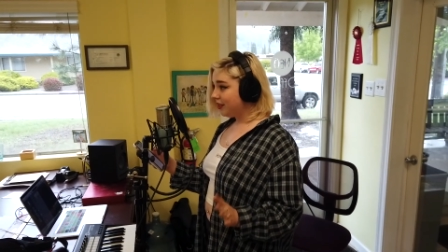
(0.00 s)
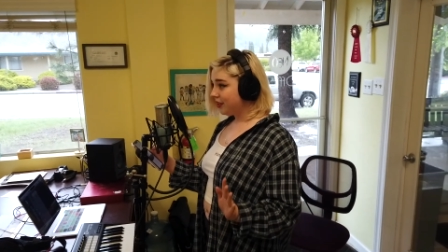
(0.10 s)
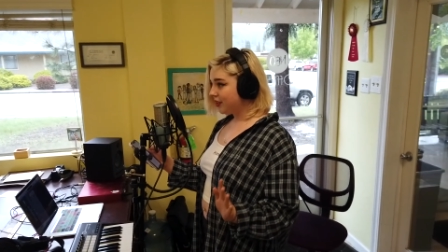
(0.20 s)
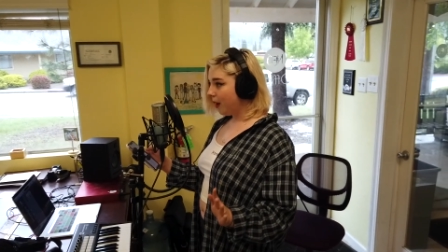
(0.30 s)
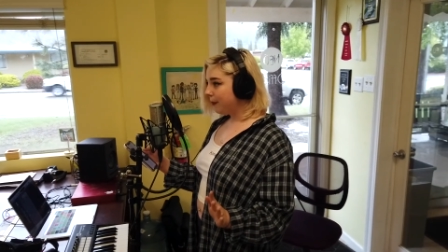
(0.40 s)
still
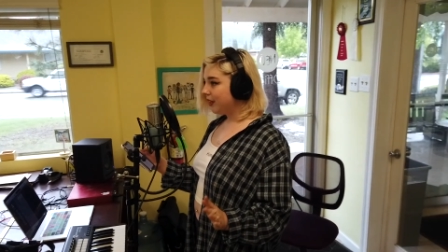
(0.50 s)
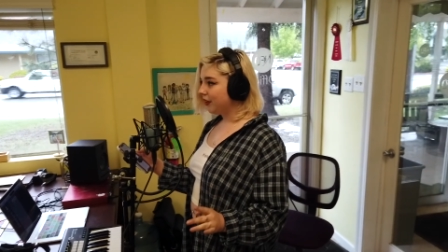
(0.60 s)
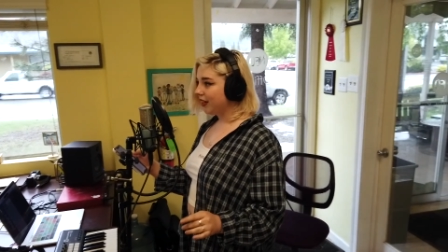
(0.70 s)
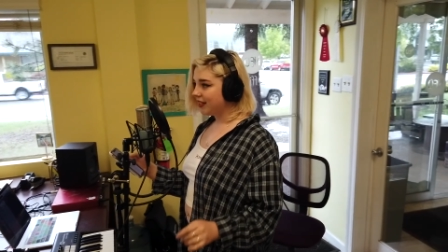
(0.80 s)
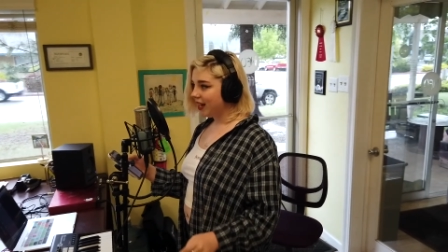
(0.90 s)
stopping your
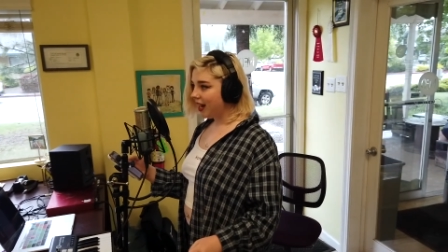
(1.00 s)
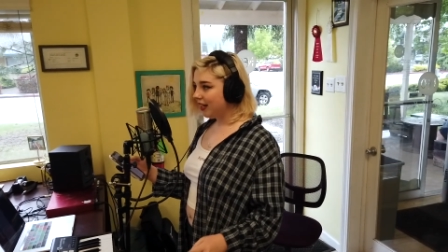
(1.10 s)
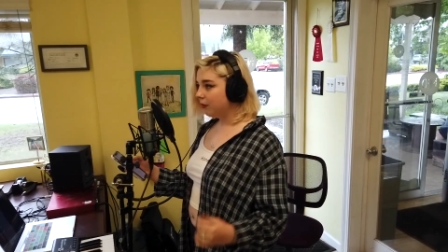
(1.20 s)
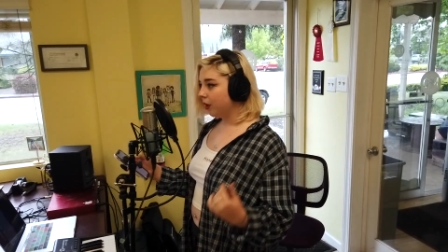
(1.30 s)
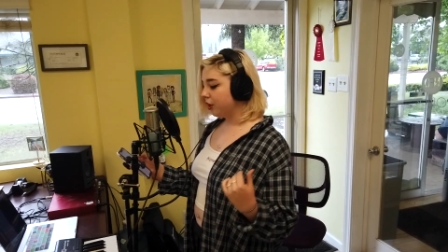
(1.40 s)

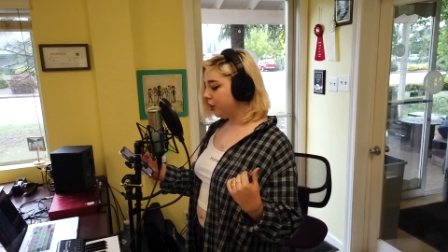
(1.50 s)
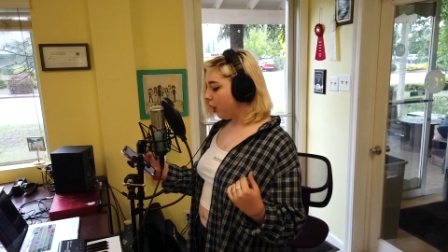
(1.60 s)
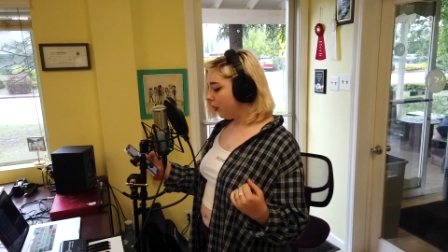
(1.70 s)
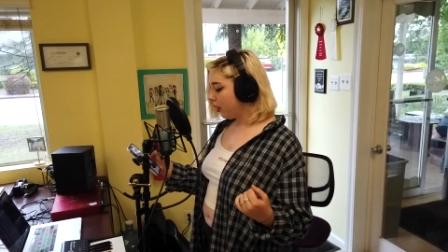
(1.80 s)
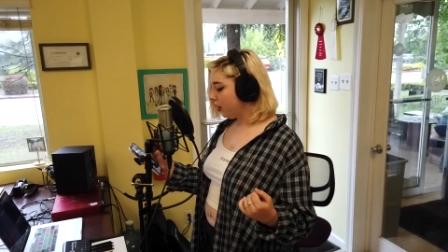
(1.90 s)
anxiety while the
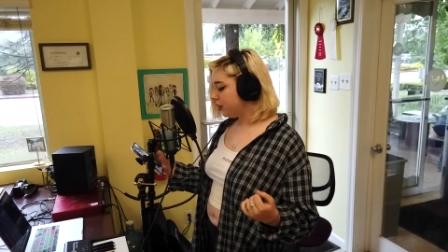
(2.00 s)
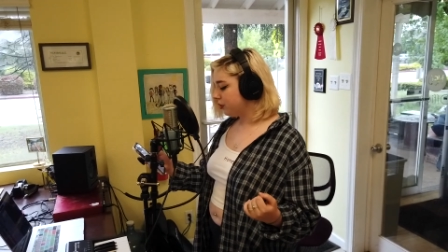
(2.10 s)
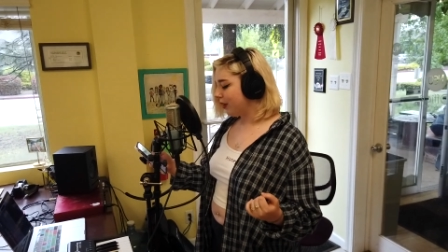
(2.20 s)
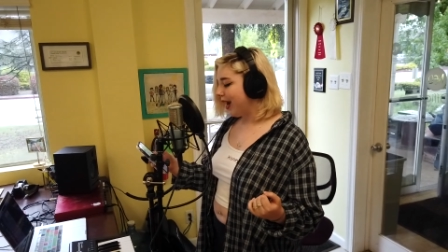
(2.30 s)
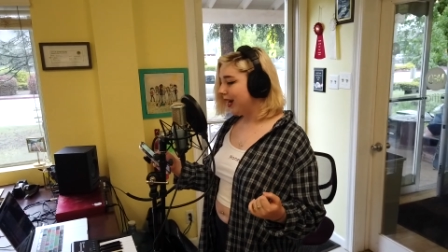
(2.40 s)
know it alls are
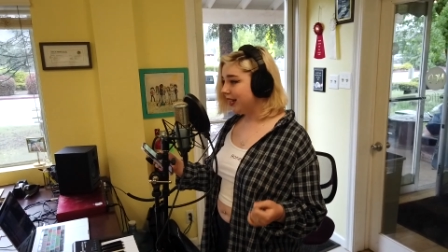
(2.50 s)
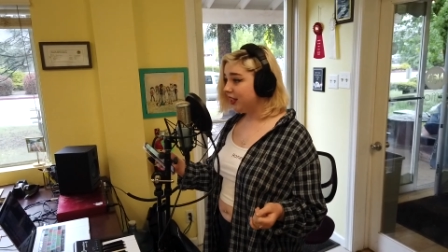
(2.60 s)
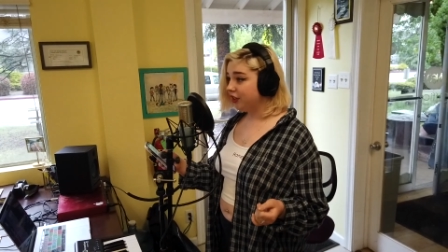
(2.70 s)
rioting.